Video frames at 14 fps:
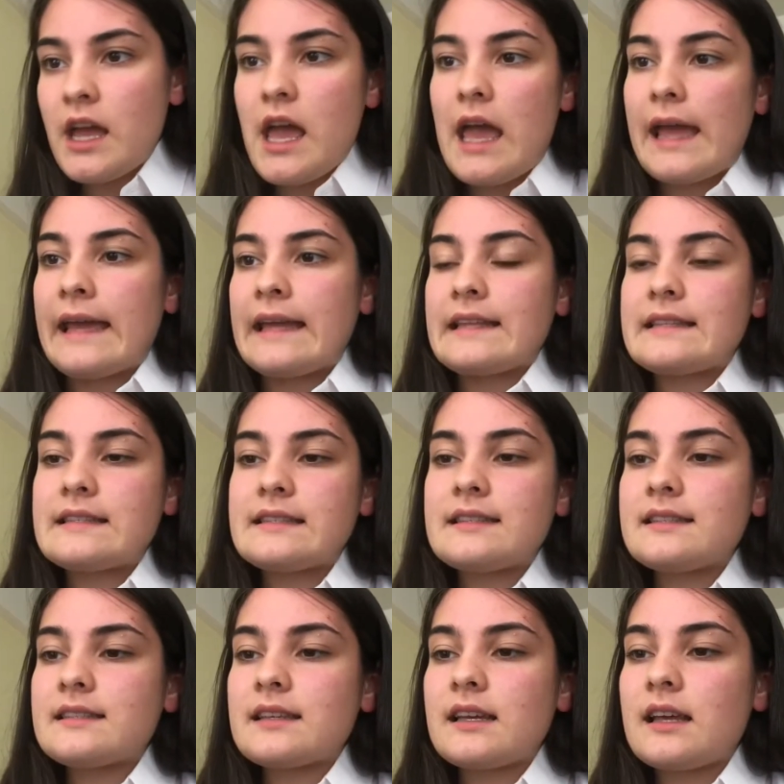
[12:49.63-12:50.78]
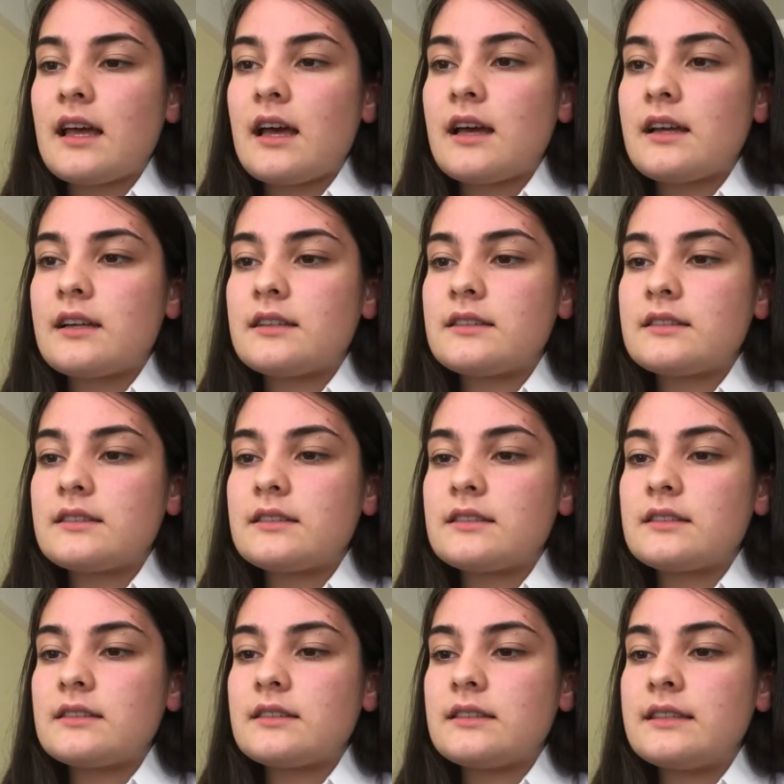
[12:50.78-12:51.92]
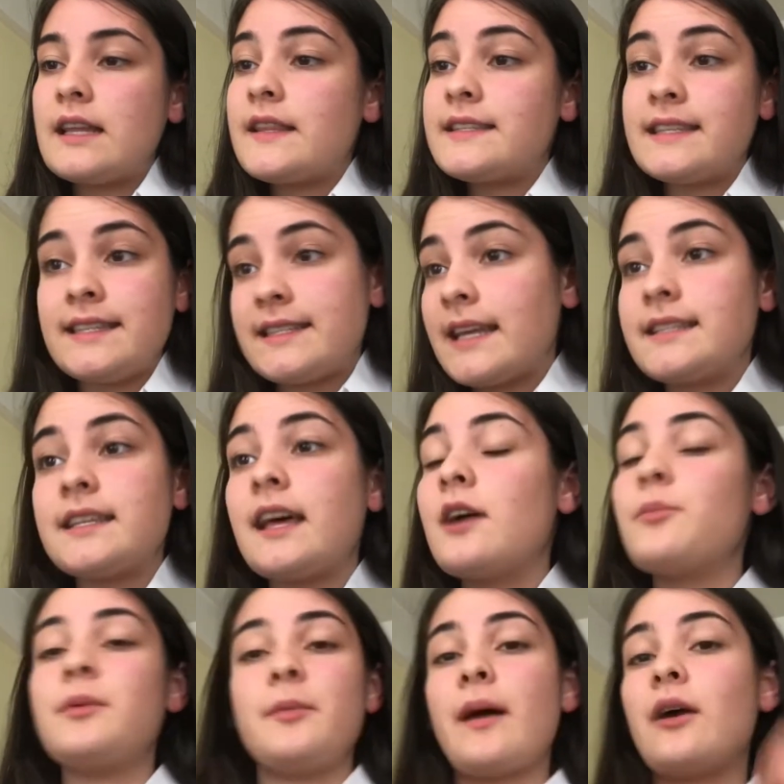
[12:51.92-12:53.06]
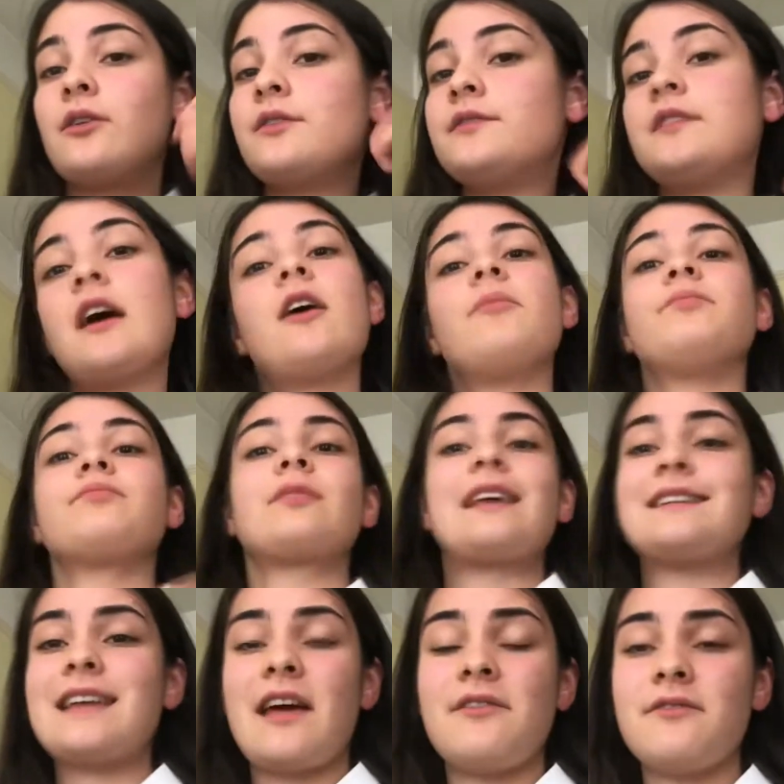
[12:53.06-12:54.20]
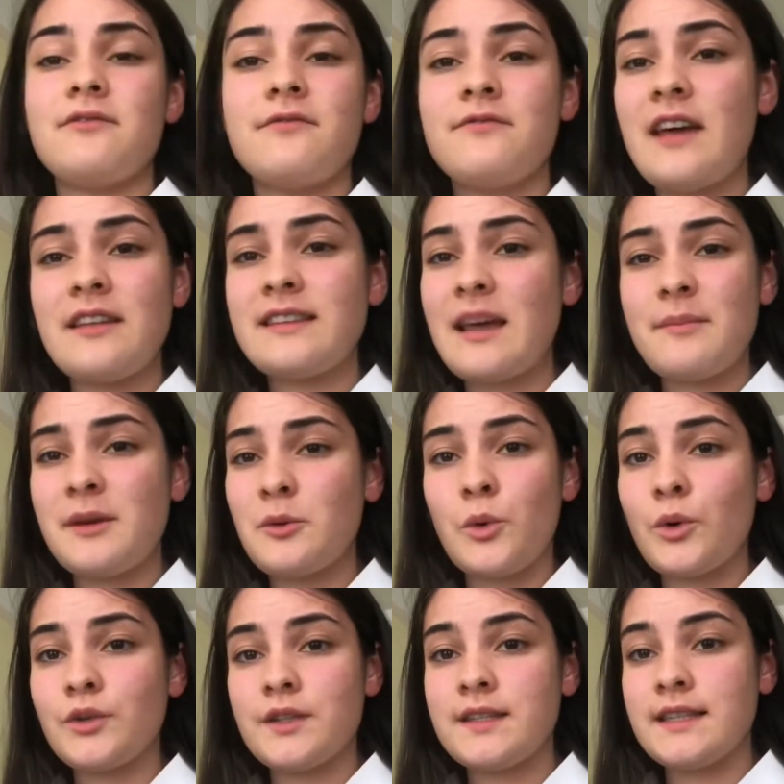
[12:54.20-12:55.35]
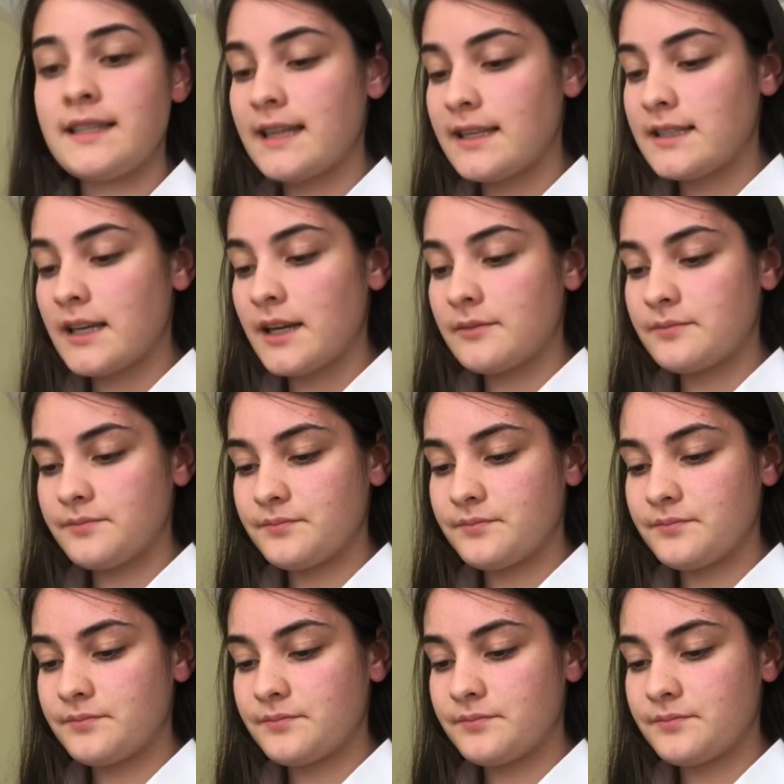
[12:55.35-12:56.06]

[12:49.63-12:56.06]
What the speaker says: It's near the city centre. It'd be about a 10-minute walk to the city centre.